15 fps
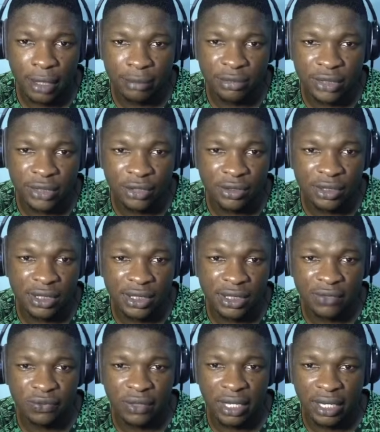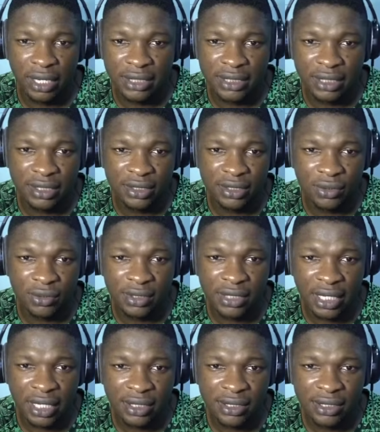trying to see if we can get anything on
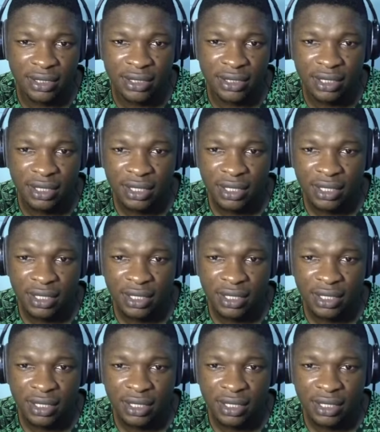Saiss.